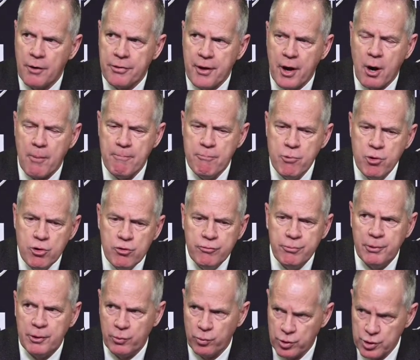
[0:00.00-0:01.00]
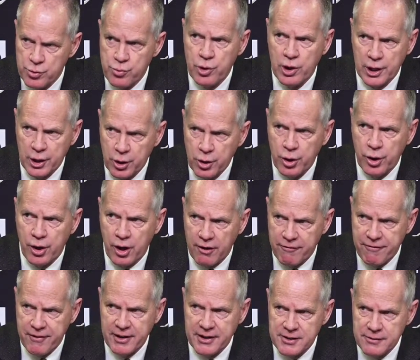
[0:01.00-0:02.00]
I thought our movement was really good
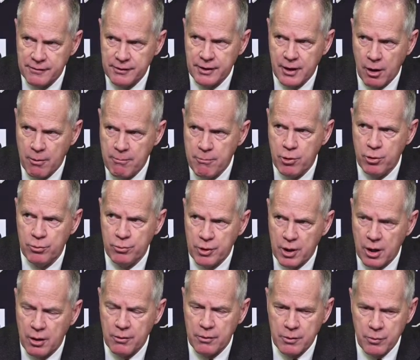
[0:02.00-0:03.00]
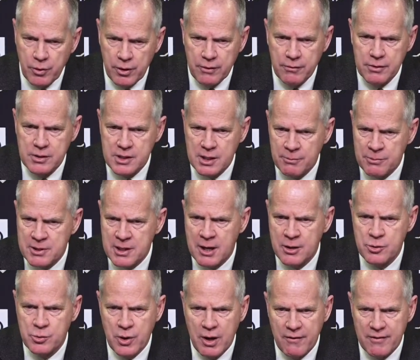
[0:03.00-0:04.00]
offensively.
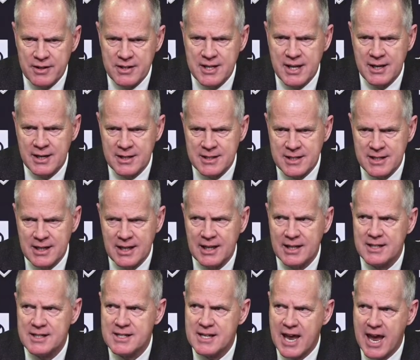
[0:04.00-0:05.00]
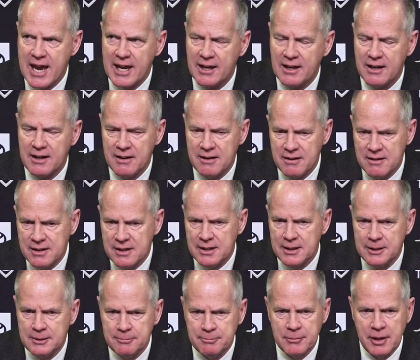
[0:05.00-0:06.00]
Sometimes we have a tendency to get stagnant,
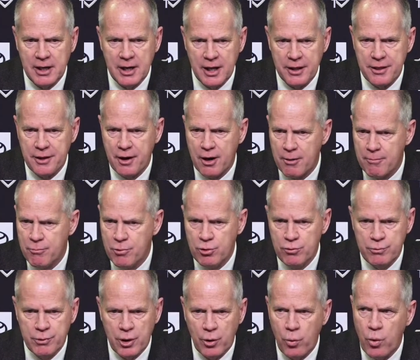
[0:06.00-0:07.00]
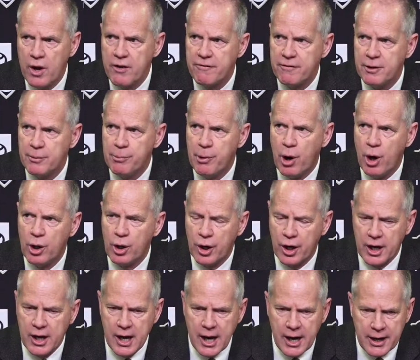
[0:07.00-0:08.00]
and I thought our movement away from the ball,
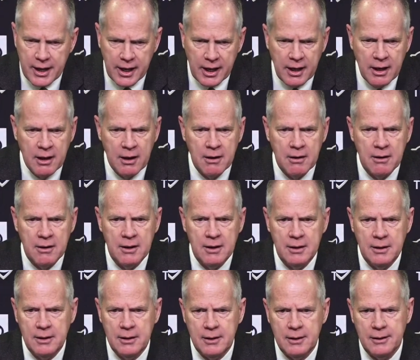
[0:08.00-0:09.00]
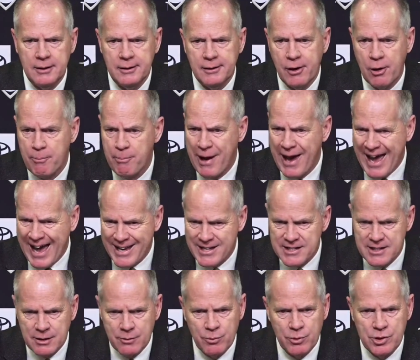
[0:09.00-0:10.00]
our cutting, our
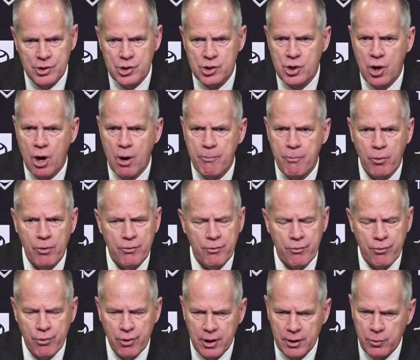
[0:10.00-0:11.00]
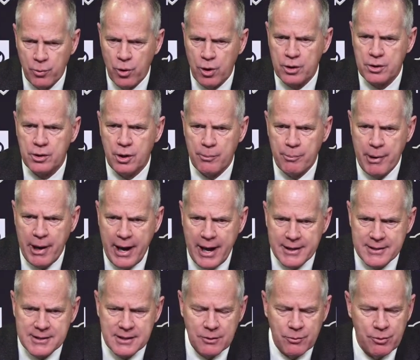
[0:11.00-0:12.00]
passing was sharp. We've really worked on
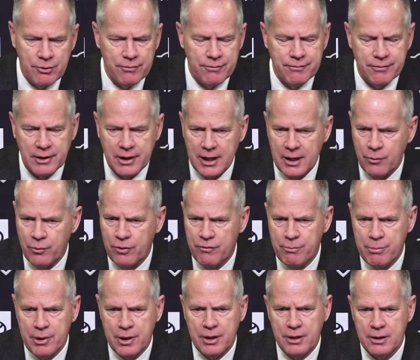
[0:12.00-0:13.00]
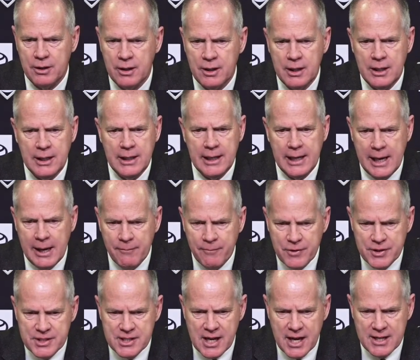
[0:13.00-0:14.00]
passing. We've been
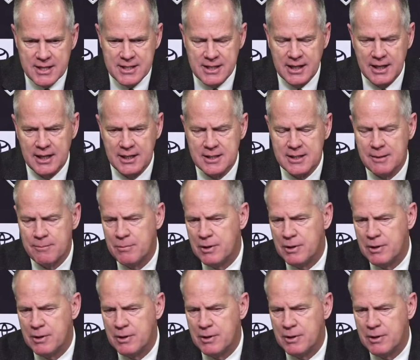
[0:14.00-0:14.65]
emphasizing it.